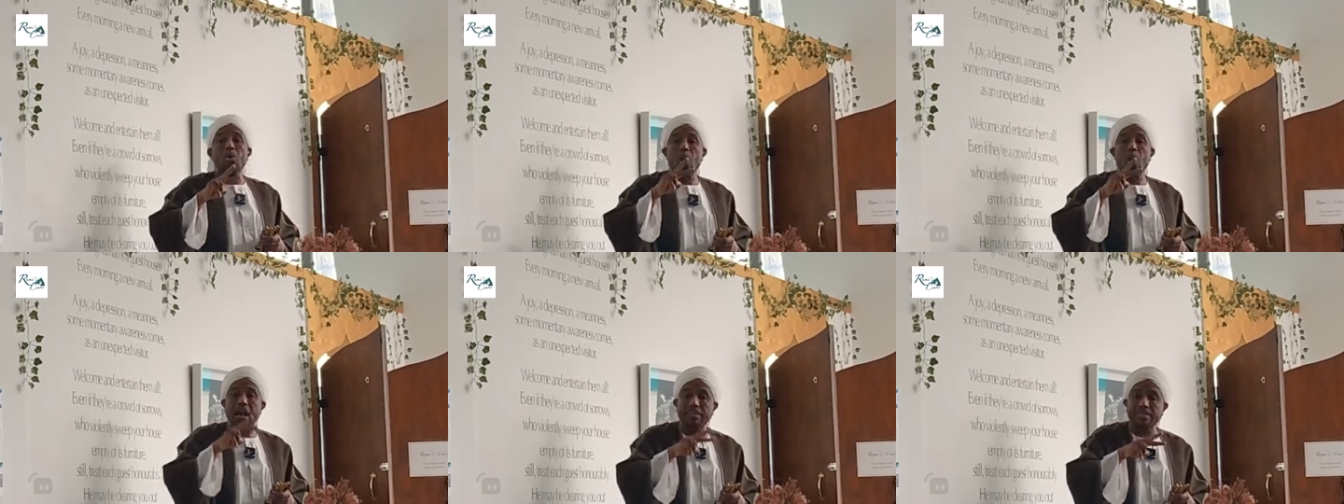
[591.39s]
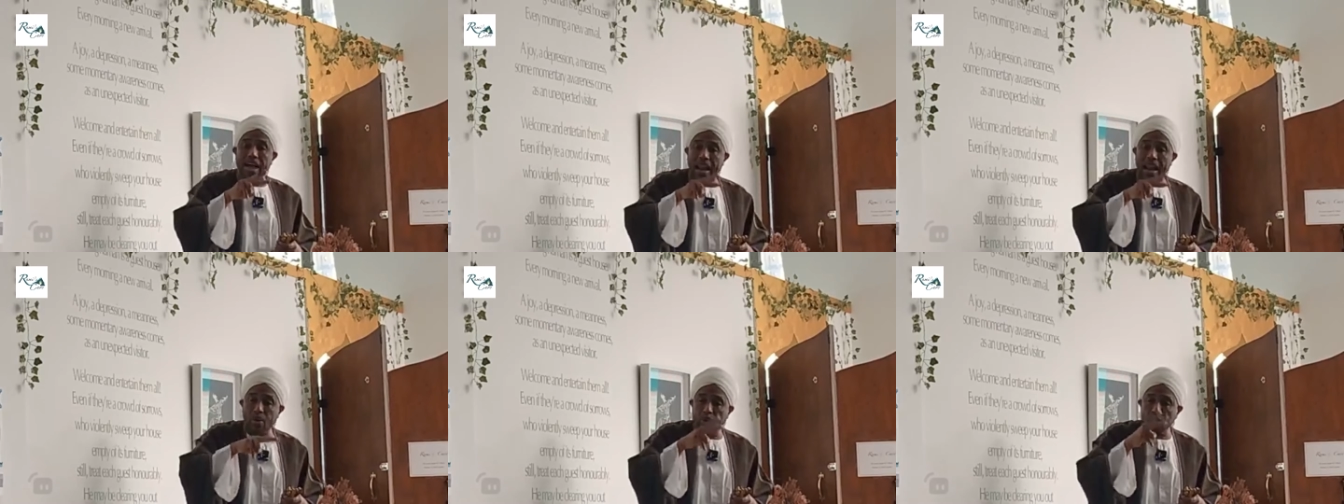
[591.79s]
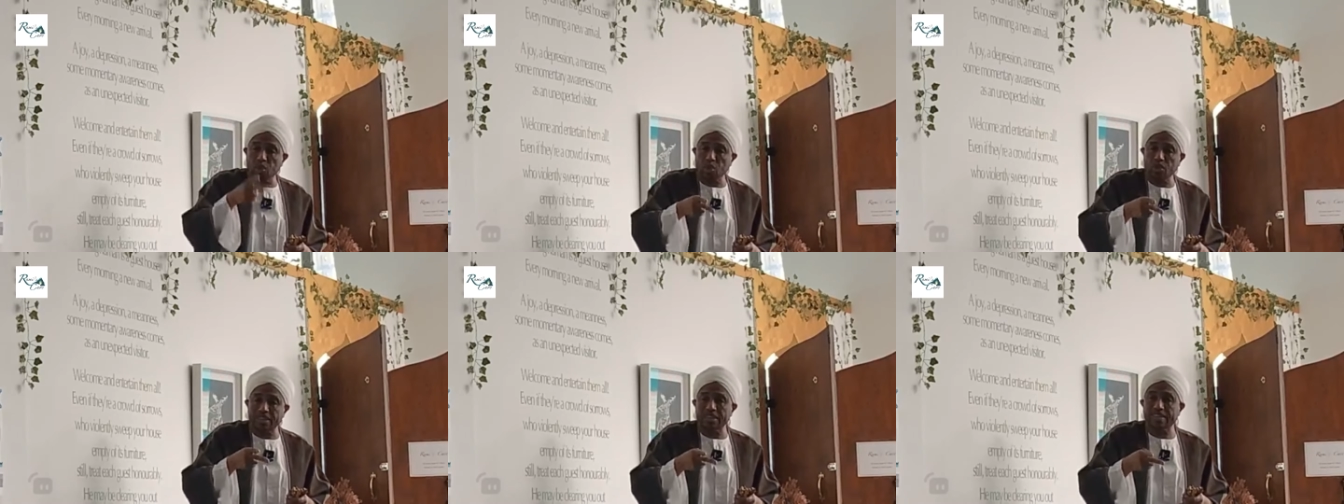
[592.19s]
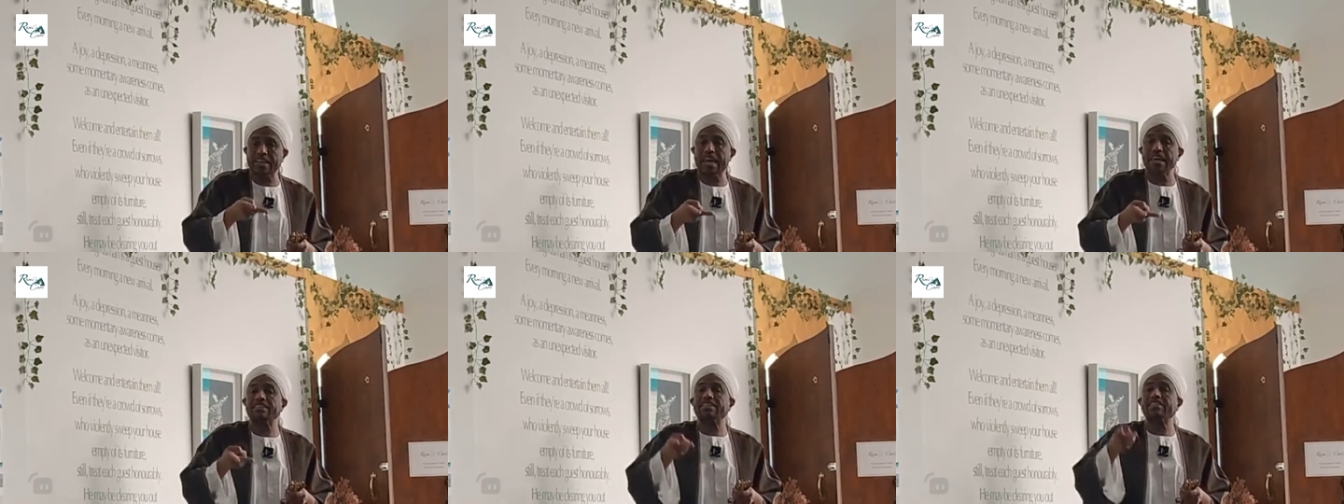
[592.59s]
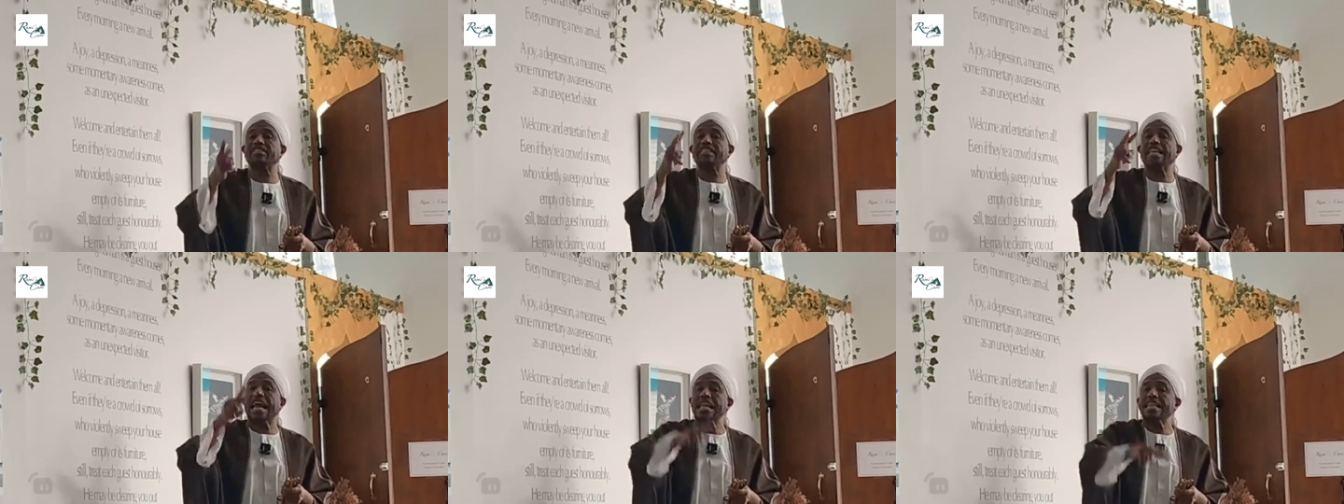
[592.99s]
who has allowed you this has
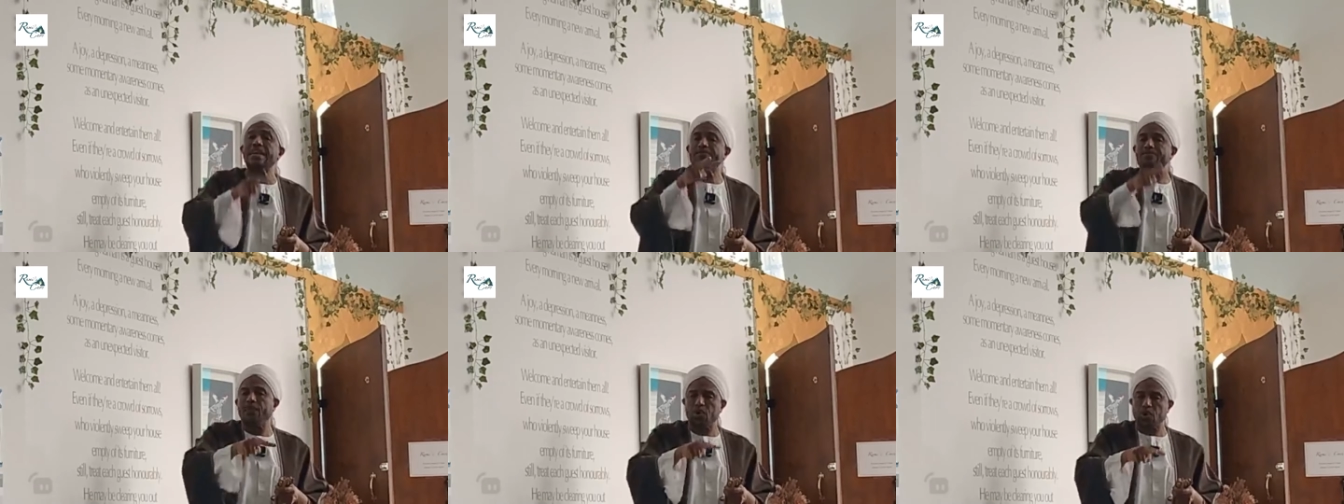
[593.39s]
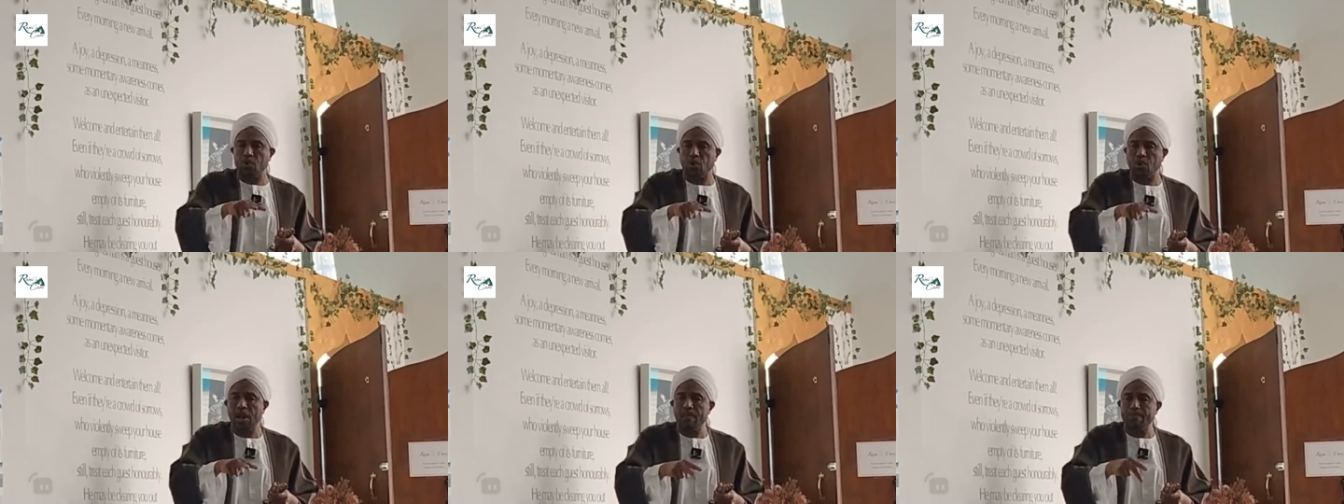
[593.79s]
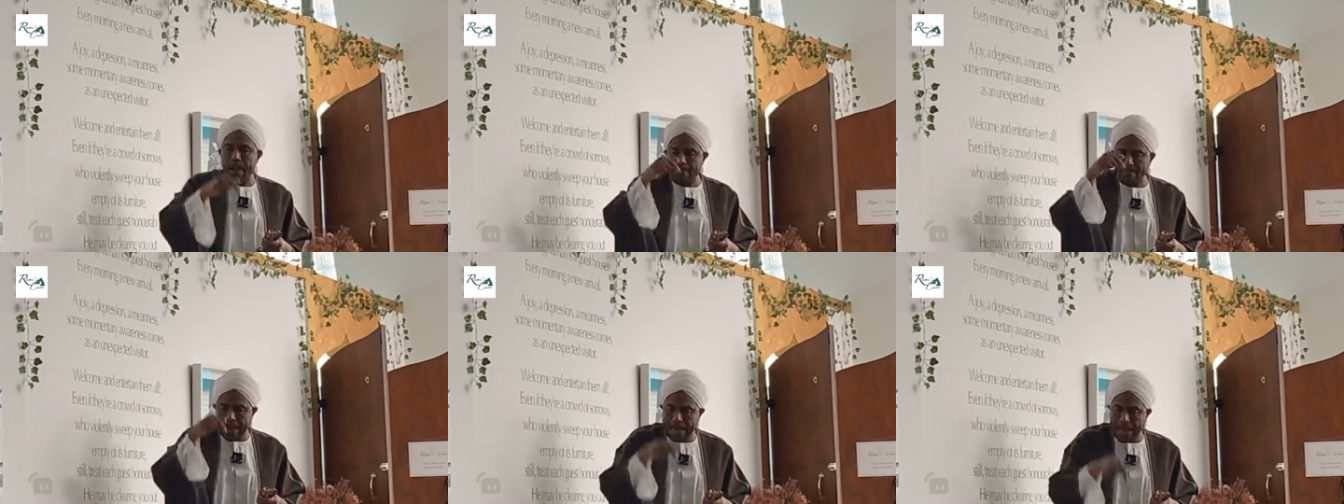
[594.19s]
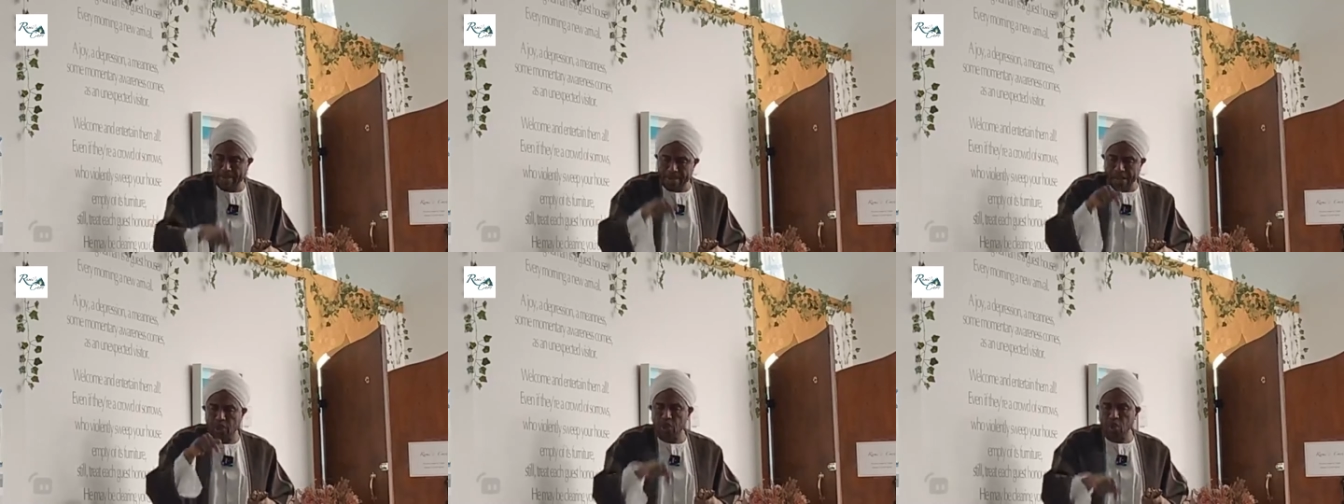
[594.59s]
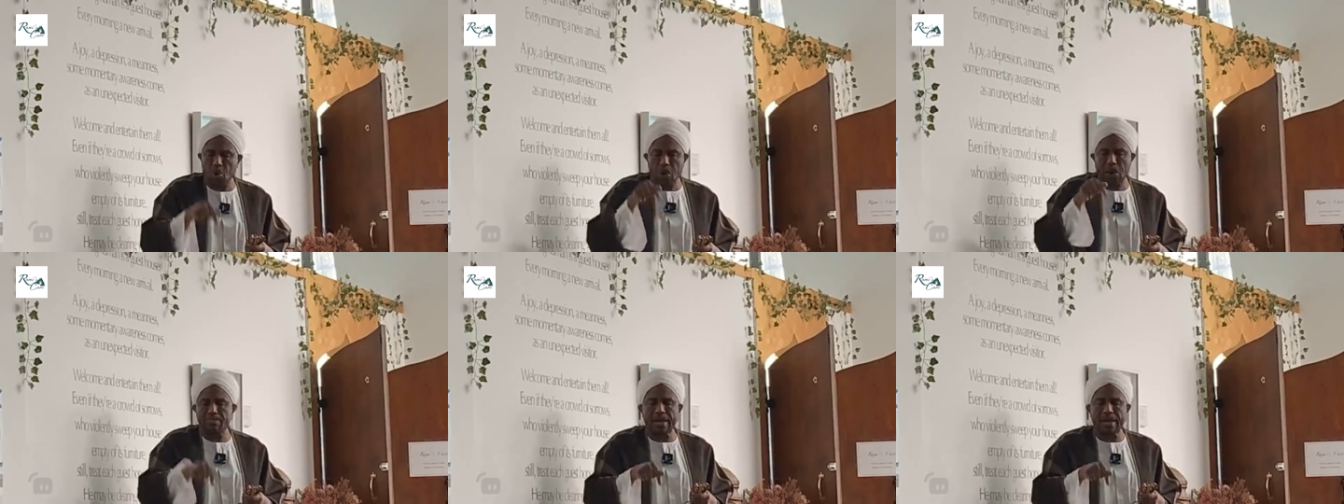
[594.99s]
exchanged them for you by my coming to
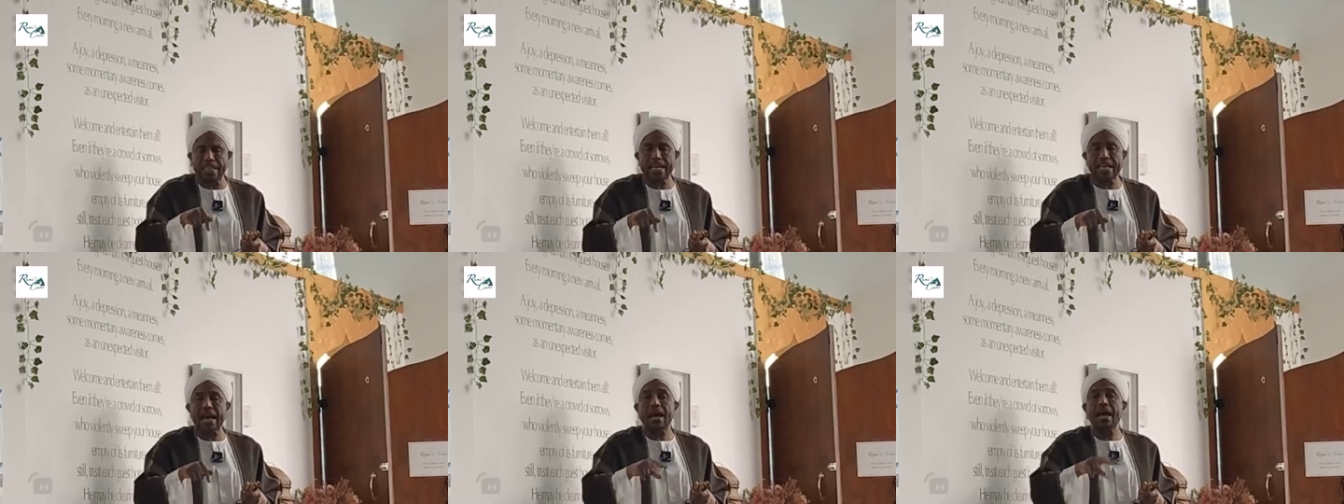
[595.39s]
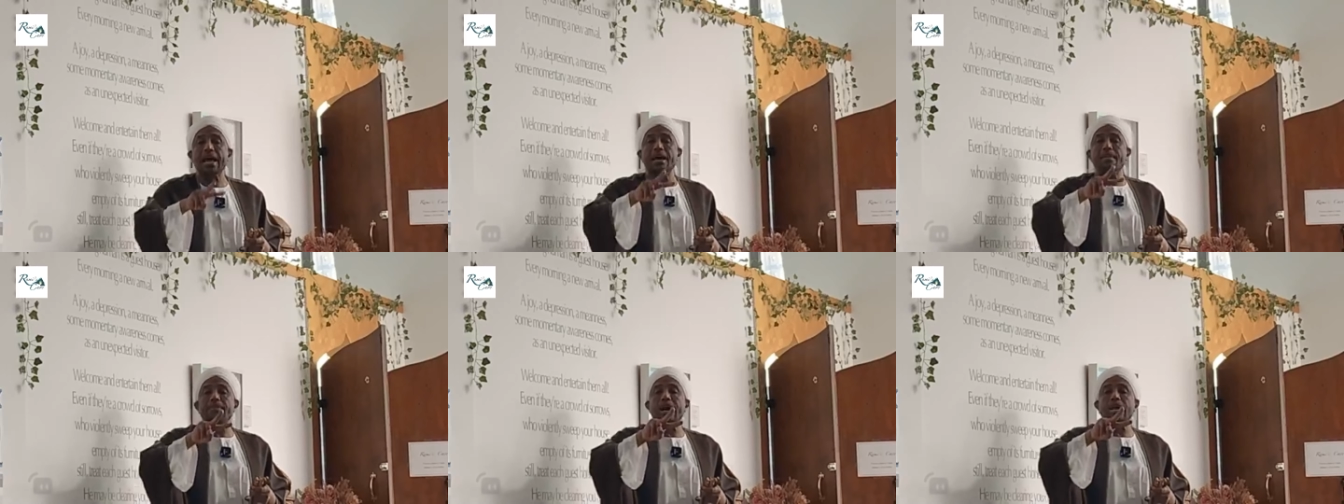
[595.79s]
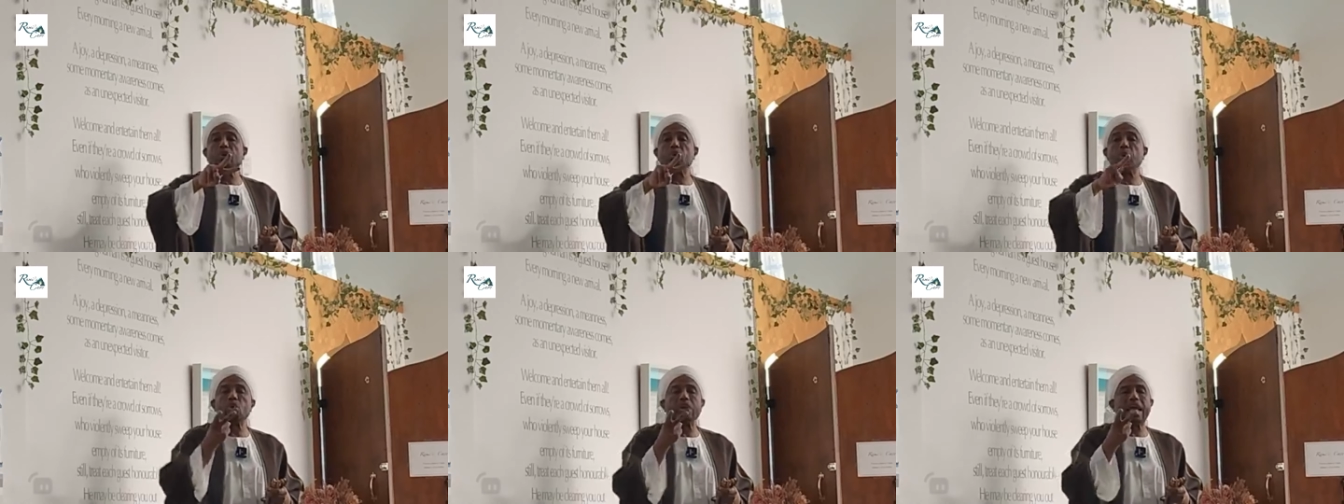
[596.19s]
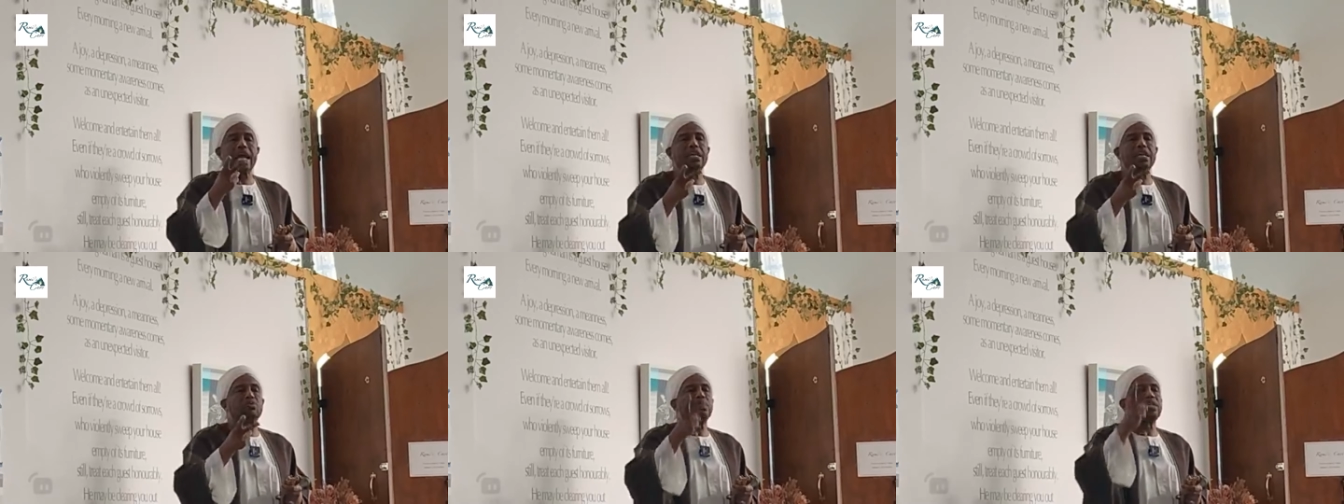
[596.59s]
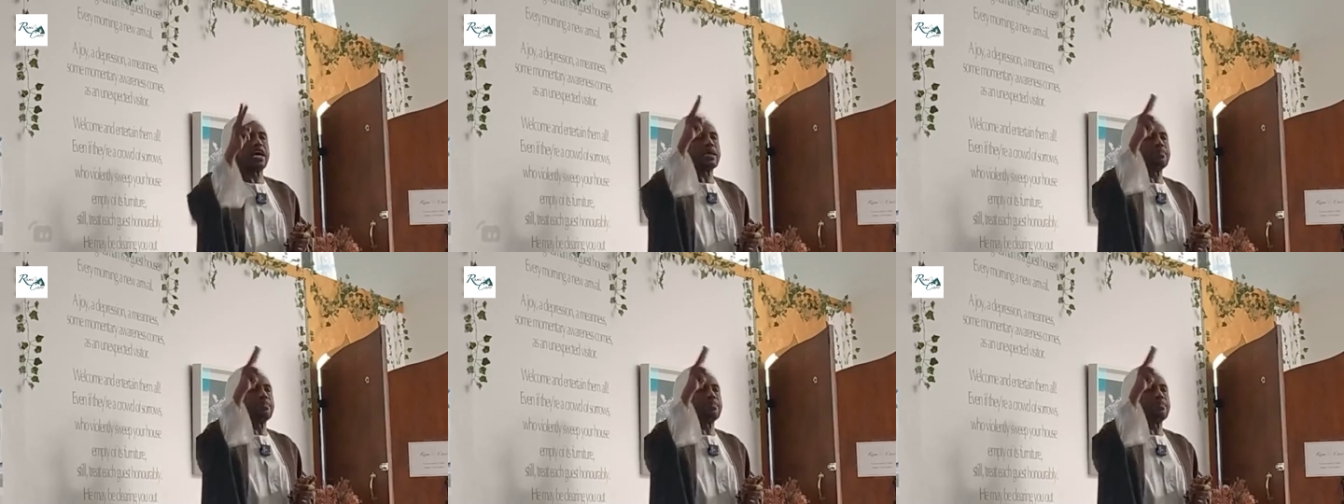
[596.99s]
you in Medina by two days which